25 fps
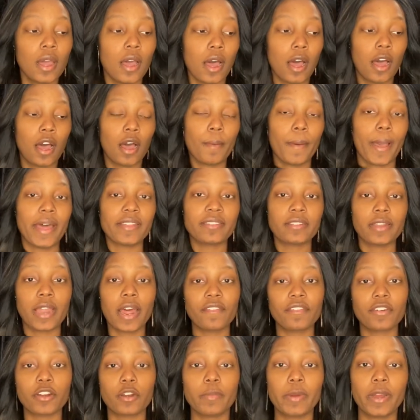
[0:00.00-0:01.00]
As an
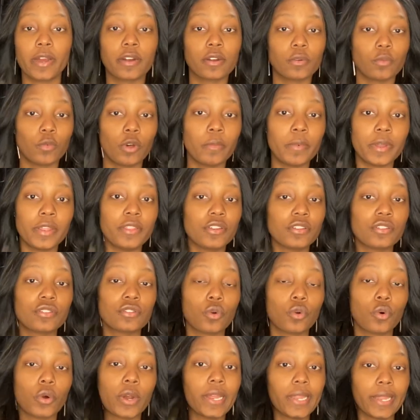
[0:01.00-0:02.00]
African-American woman, this
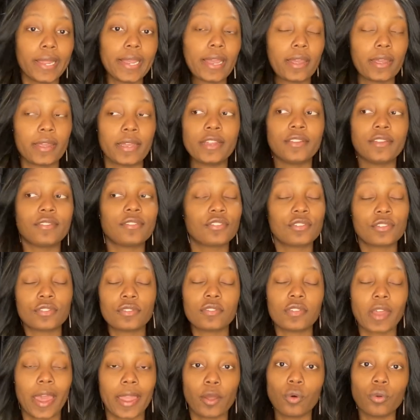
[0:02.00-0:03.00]
story like gets
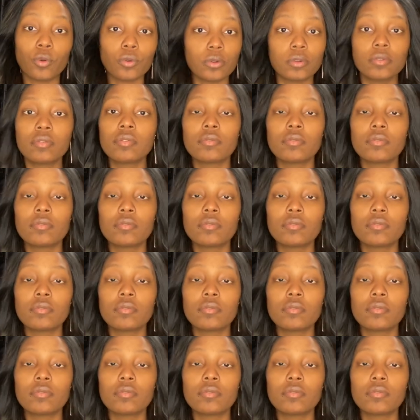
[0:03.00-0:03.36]
cycled